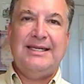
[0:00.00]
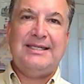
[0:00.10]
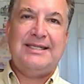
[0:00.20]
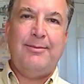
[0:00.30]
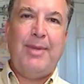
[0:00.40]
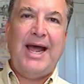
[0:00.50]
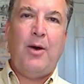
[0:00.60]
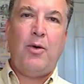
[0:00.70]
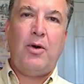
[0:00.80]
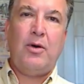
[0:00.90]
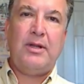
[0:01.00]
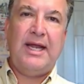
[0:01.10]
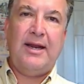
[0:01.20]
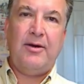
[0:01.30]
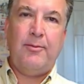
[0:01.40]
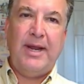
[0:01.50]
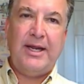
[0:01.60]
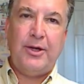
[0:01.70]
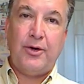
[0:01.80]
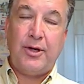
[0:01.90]
is the power that are
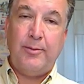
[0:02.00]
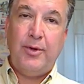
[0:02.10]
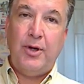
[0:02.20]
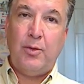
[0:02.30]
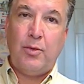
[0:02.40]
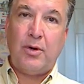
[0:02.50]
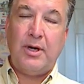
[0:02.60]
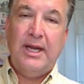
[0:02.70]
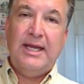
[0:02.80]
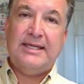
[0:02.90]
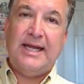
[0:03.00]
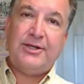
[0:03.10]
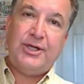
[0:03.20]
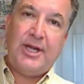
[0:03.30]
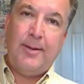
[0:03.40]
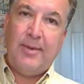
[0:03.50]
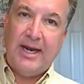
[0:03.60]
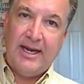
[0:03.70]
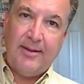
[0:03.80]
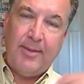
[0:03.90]
making your computer work is actually
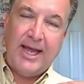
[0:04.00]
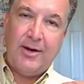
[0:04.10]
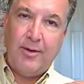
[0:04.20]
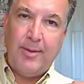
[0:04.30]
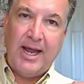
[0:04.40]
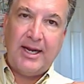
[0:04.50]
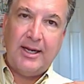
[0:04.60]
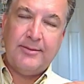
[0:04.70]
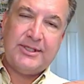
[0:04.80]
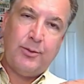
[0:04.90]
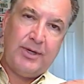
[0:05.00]
coming out of the battery backup.